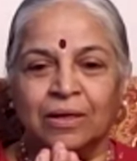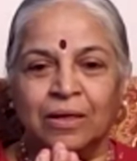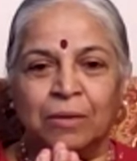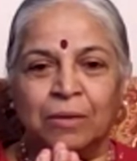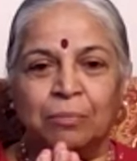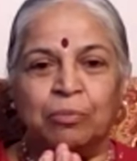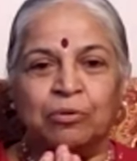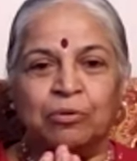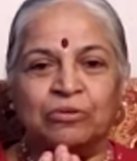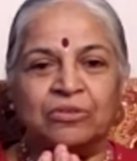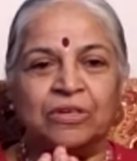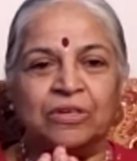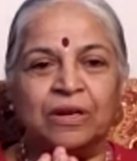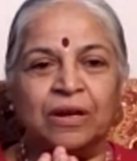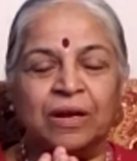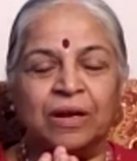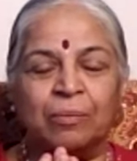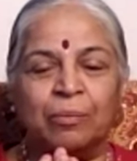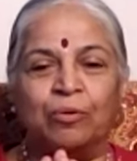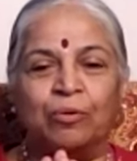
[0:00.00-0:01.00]
He puts it
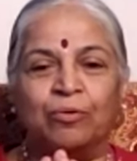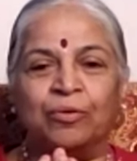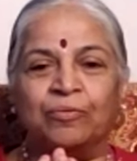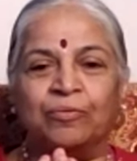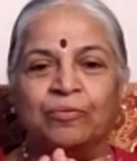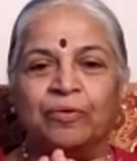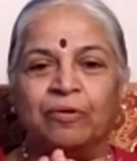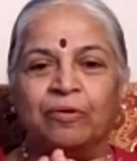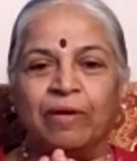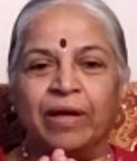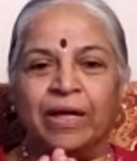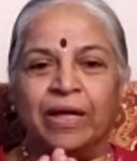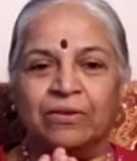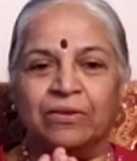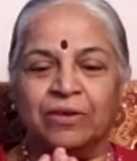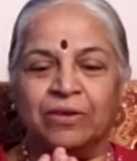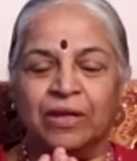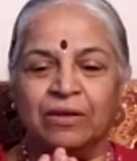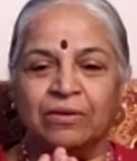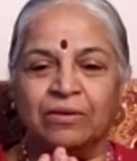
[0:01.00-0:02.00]
in a beautiful way. He
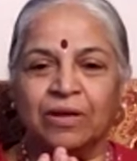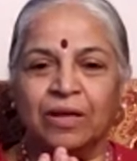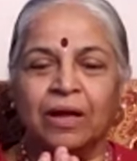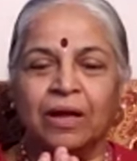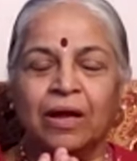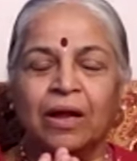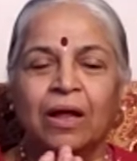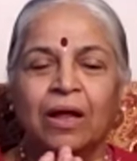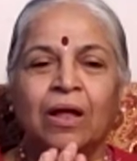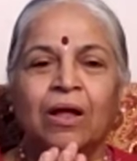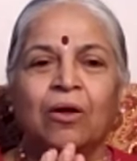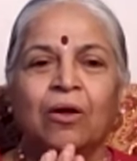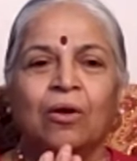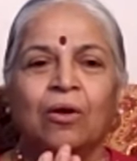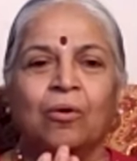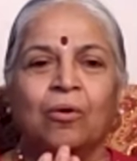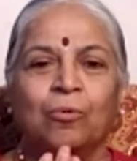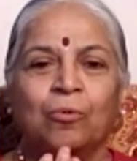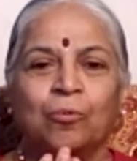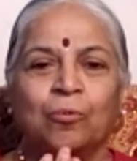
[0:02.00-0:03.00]
says,
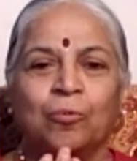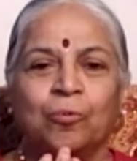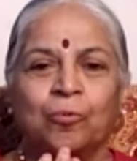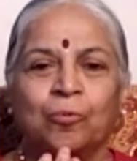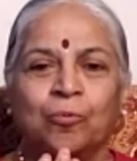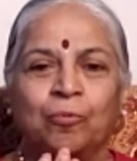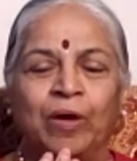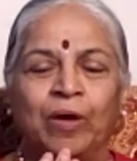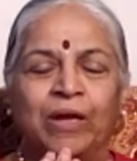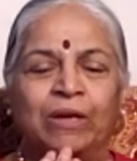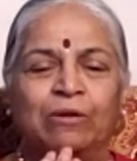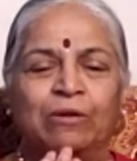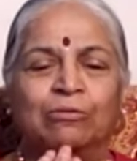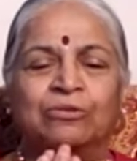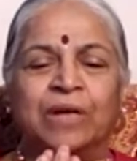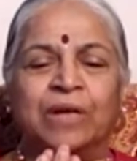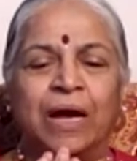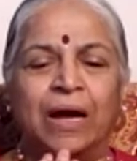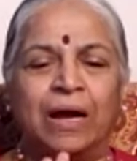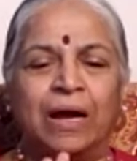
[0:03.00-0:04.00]
When you
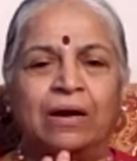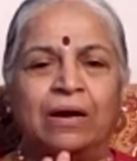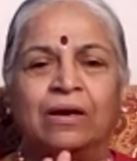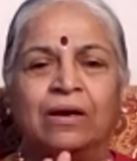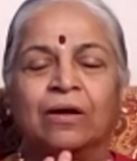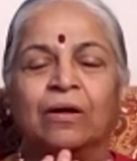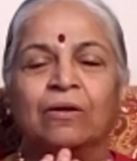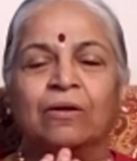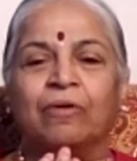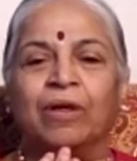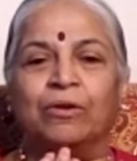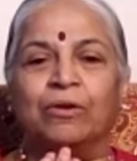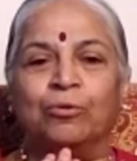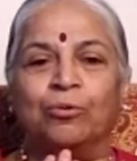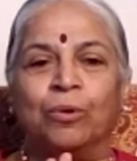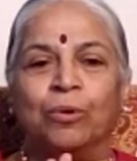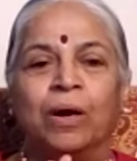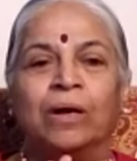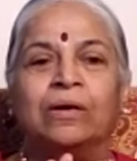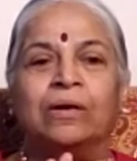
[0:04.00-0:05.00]
chant or when you
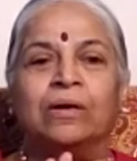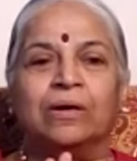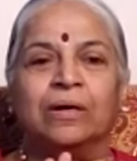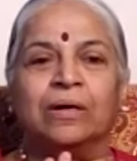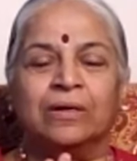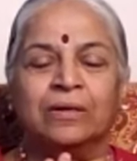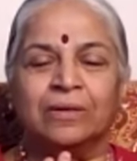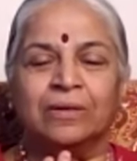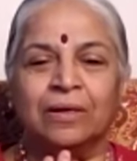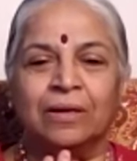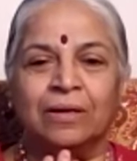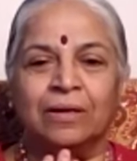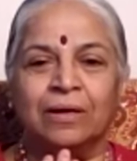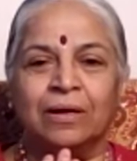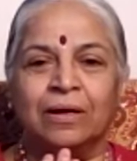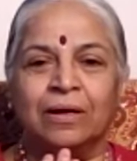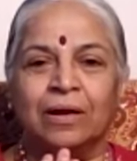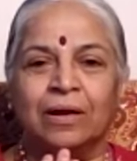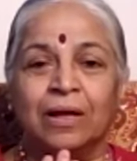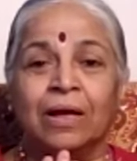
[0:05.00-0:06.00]
utter
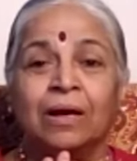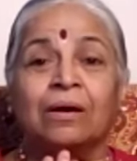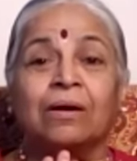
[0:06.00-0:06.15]
a